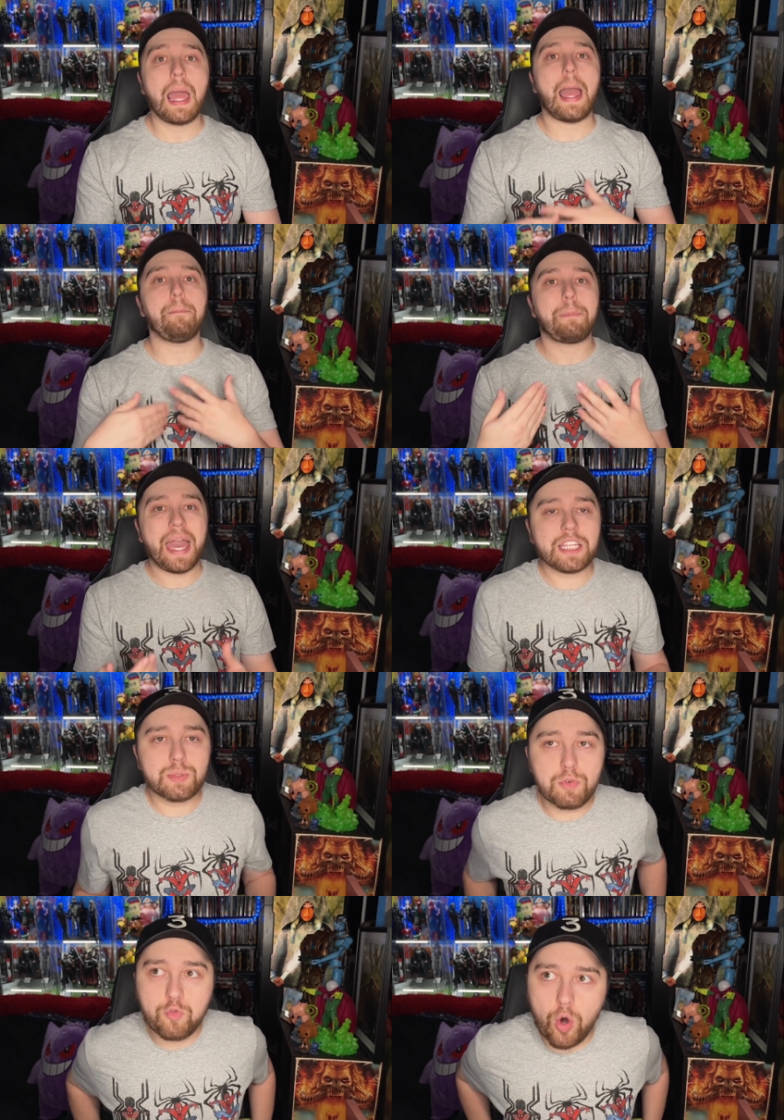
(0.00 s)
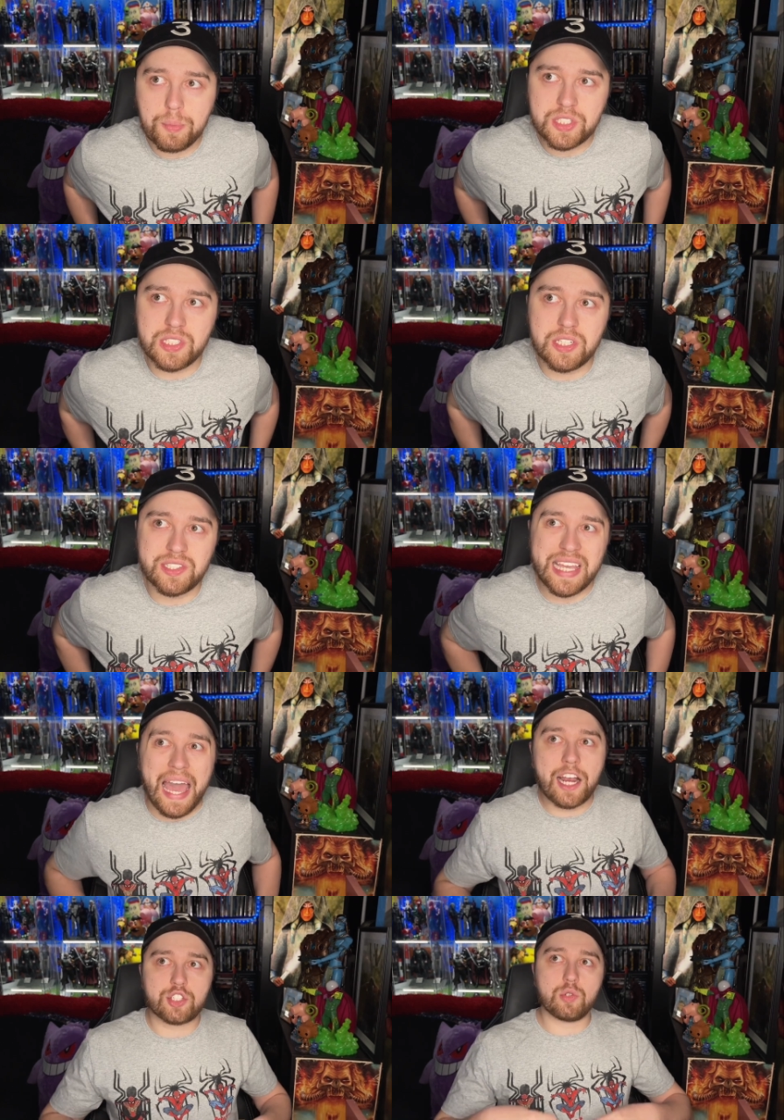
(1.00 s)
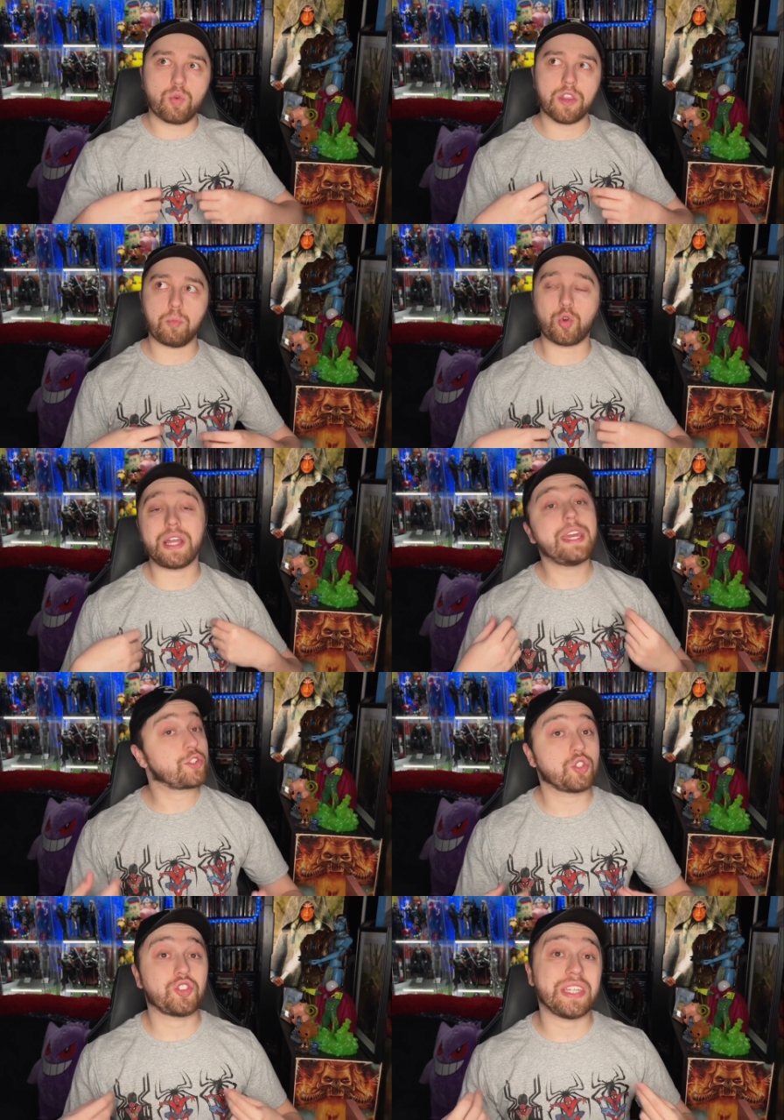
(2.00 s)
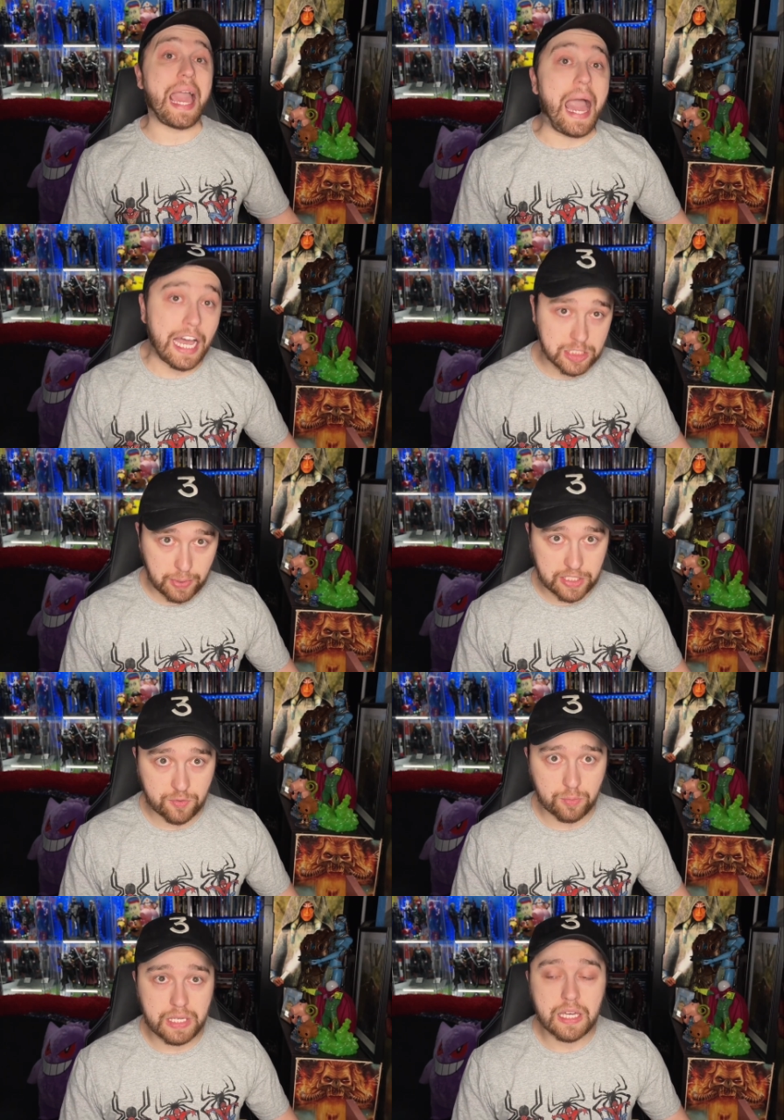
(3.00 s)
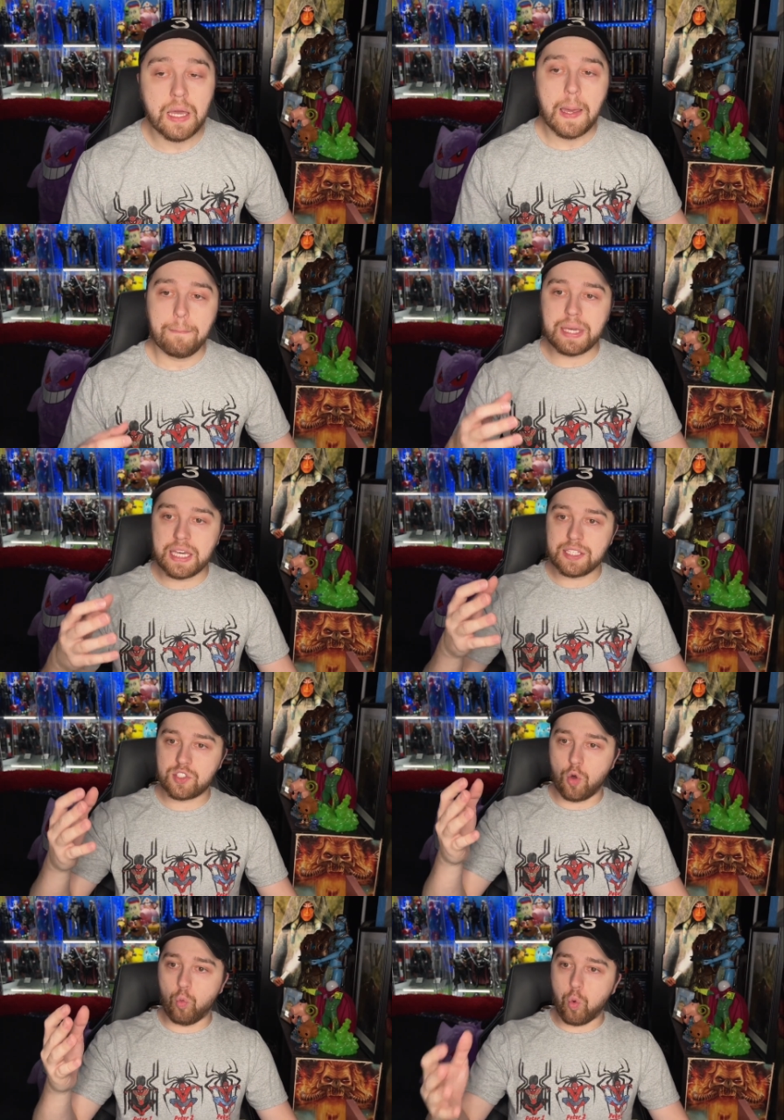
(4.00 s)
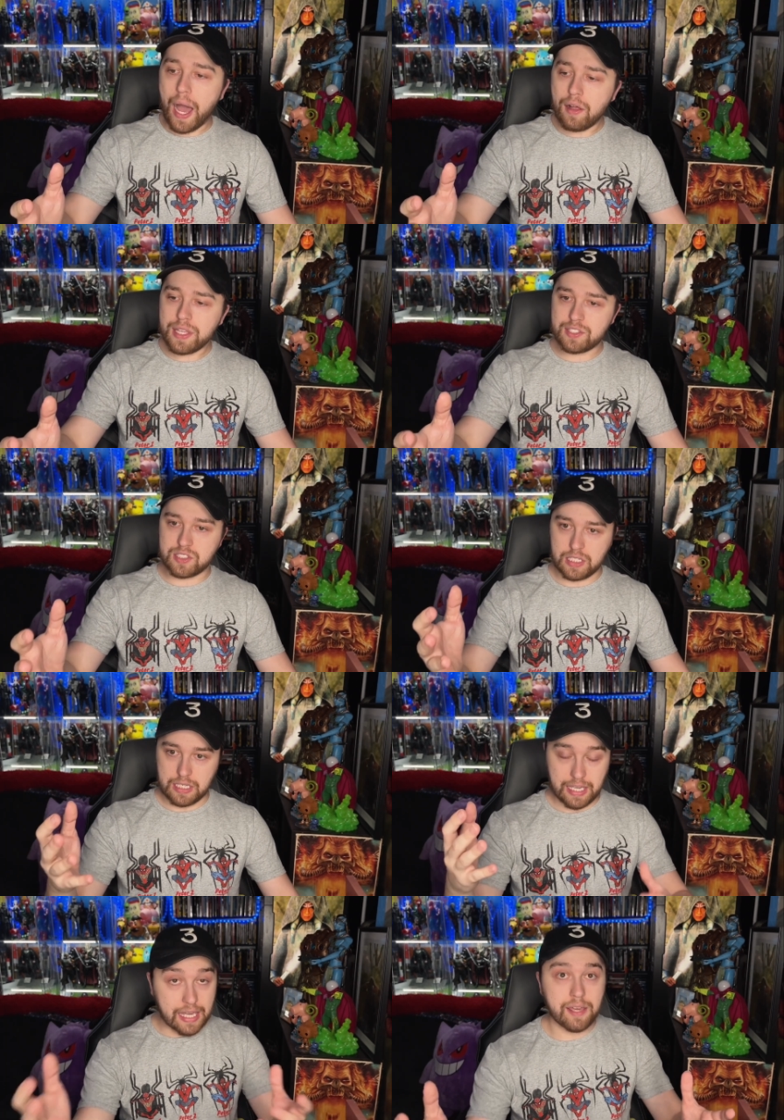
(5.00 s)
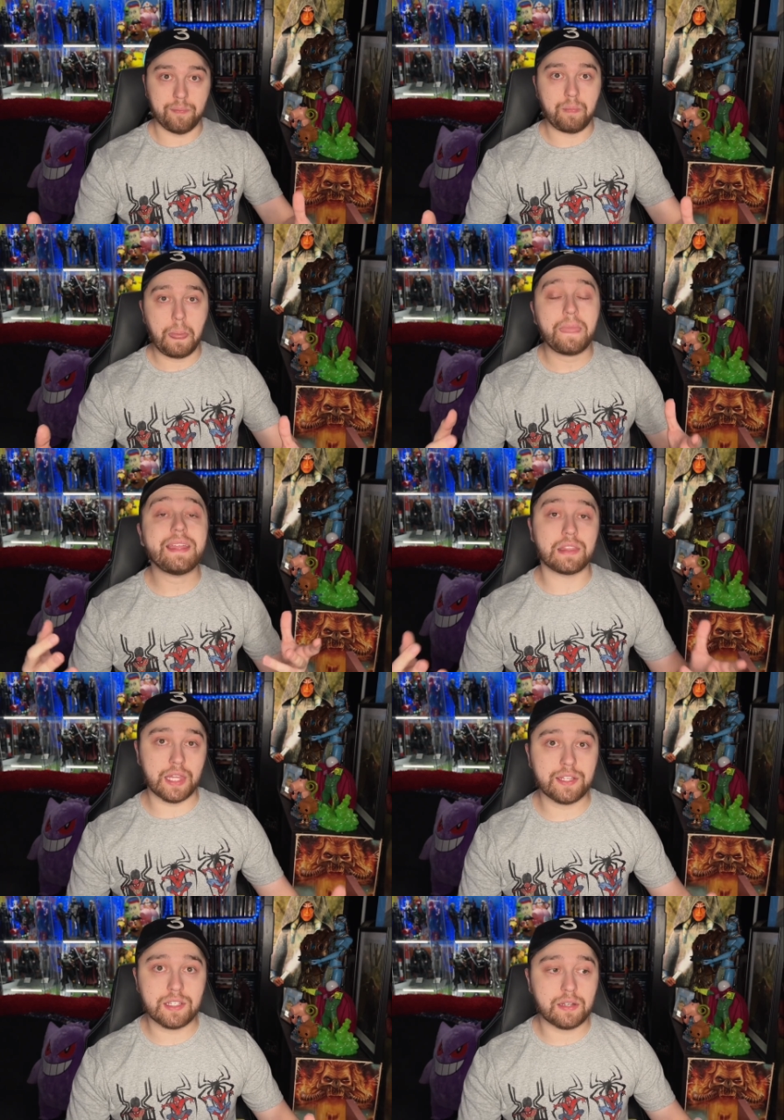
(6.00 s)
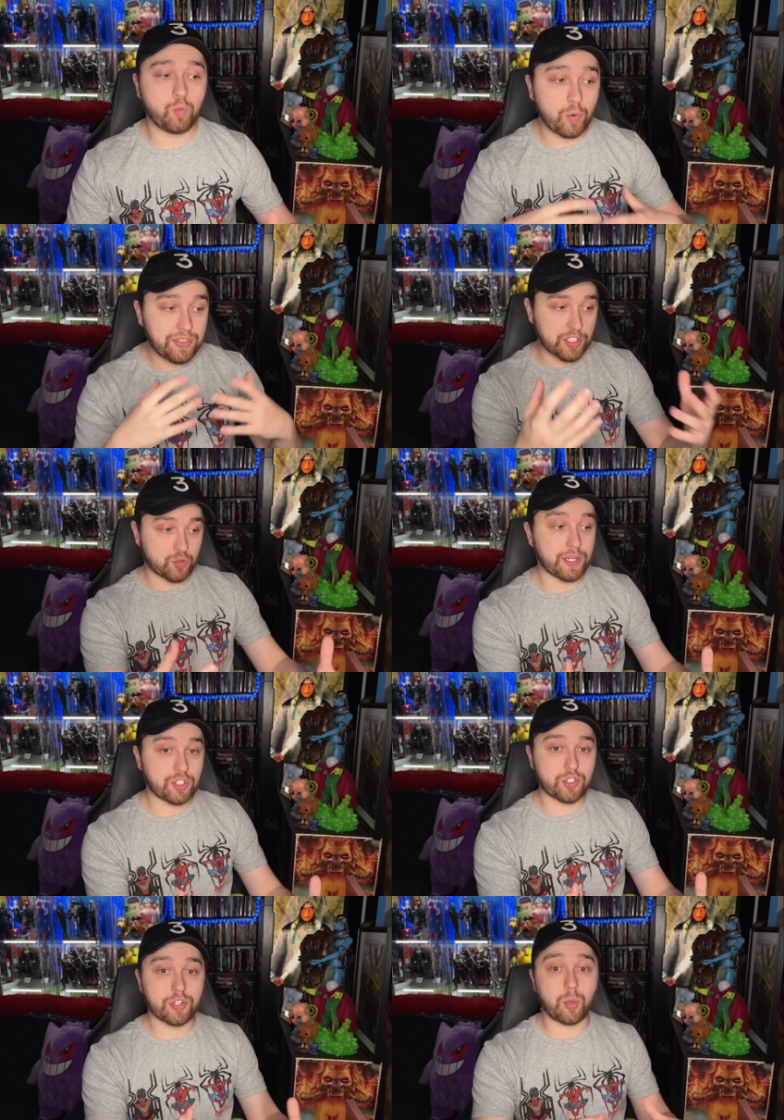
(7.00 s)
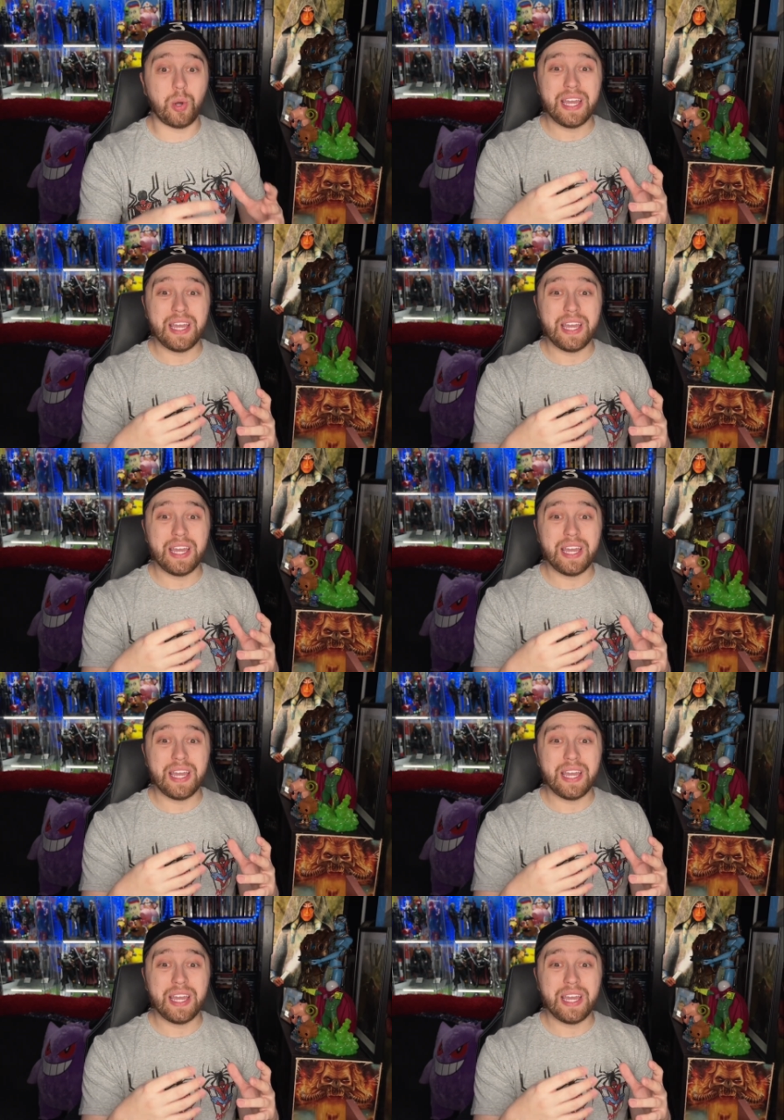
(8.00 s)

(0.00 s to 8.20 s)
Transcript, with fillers: And Penn's performance in here is actually one of the more interesting aspects for me, because while it's him in London with this rich circle,